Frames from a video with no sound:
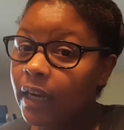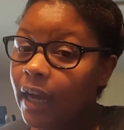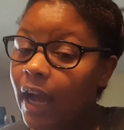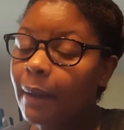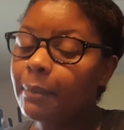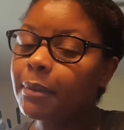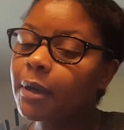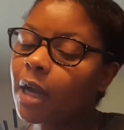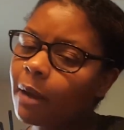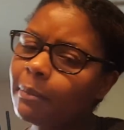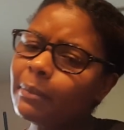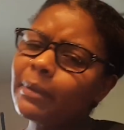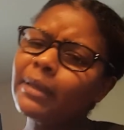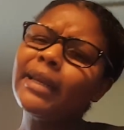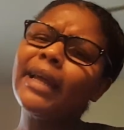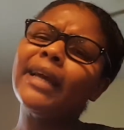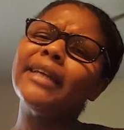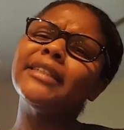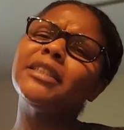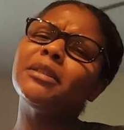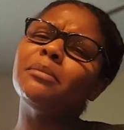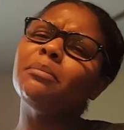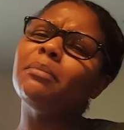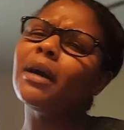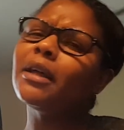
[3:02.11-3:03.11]
I'm coming
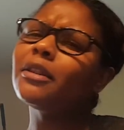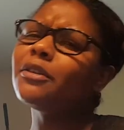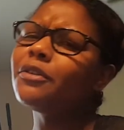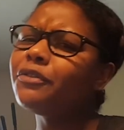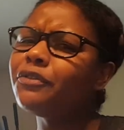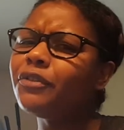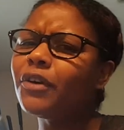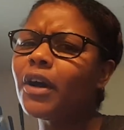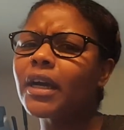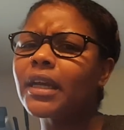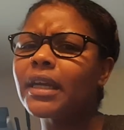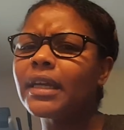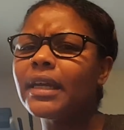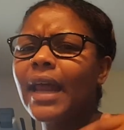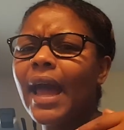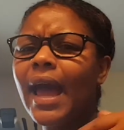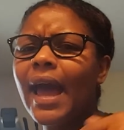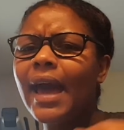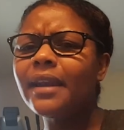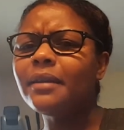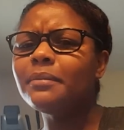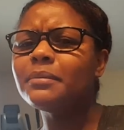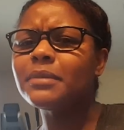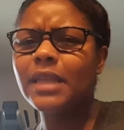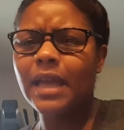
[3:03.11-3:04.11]
at your motherfucking
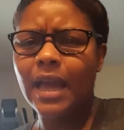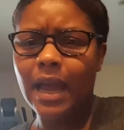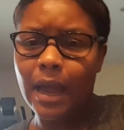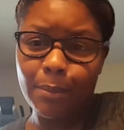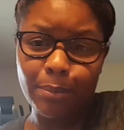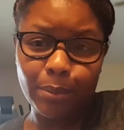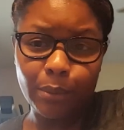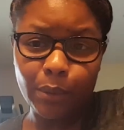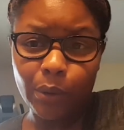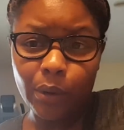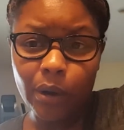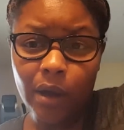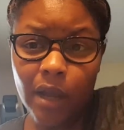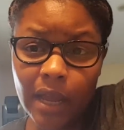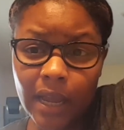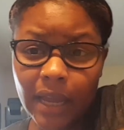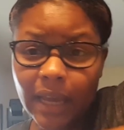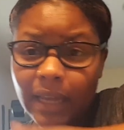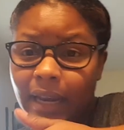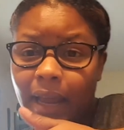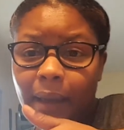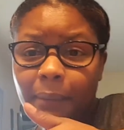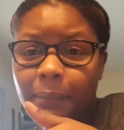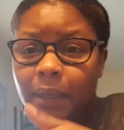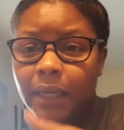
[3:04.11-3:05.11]
Adam's apple.
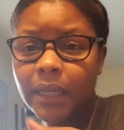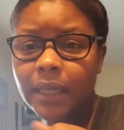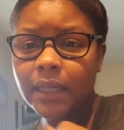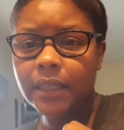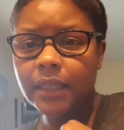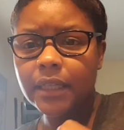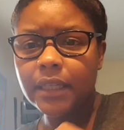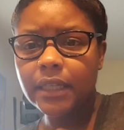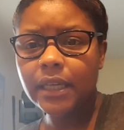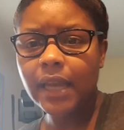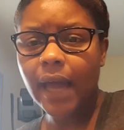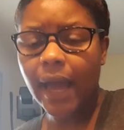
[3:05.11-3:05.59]
And I mean it.